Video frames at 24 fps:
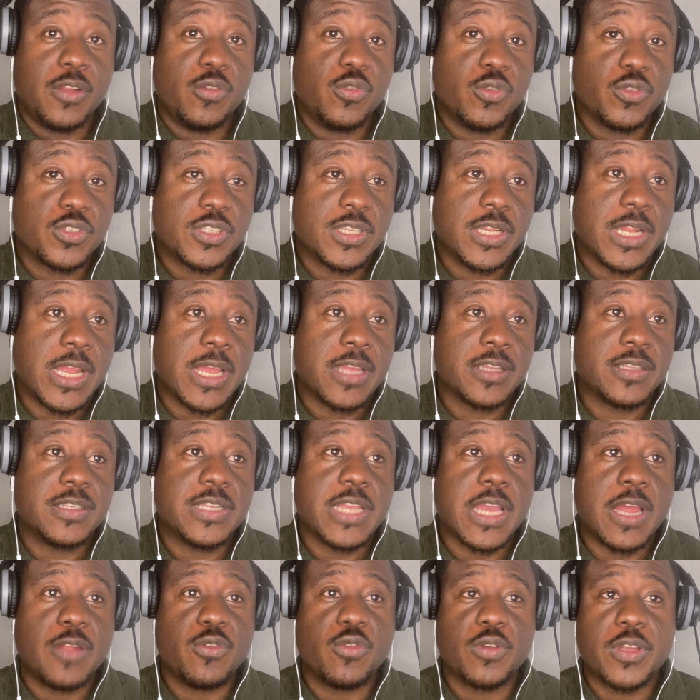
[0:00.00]
It looks like
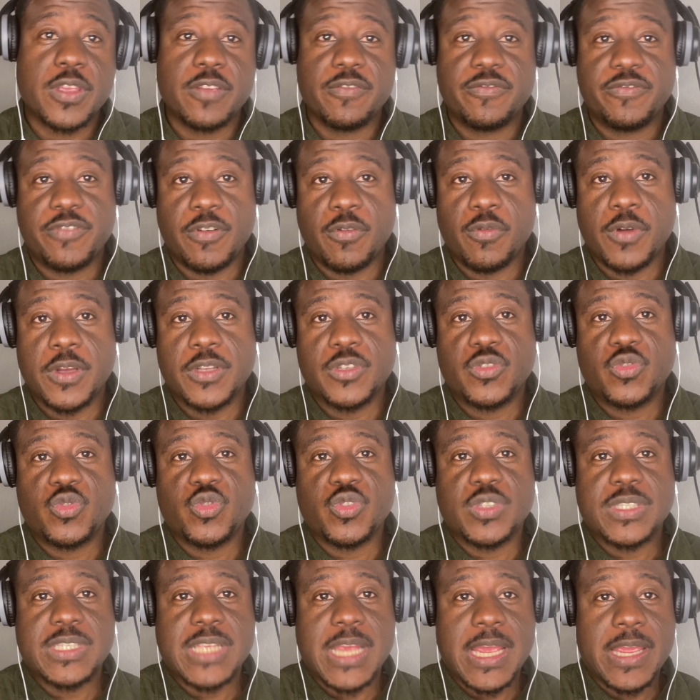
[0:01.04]
they are looking forward
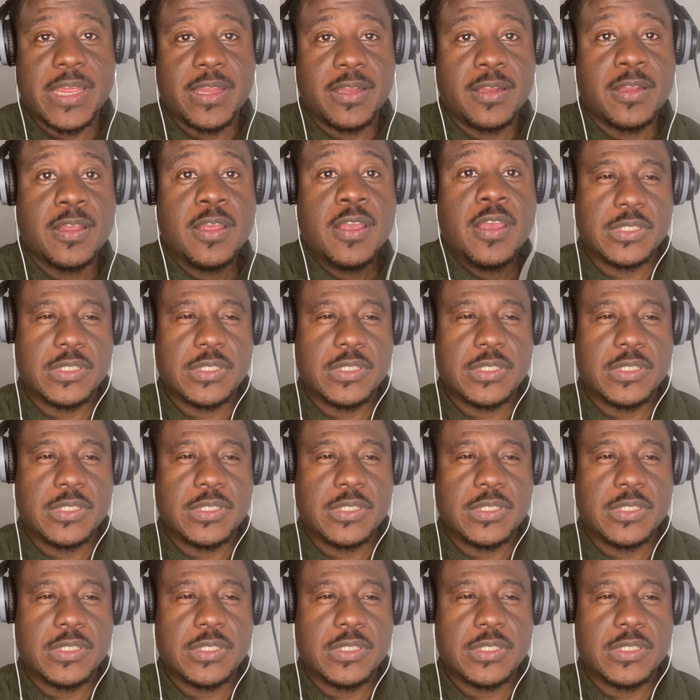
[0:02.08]
to sign,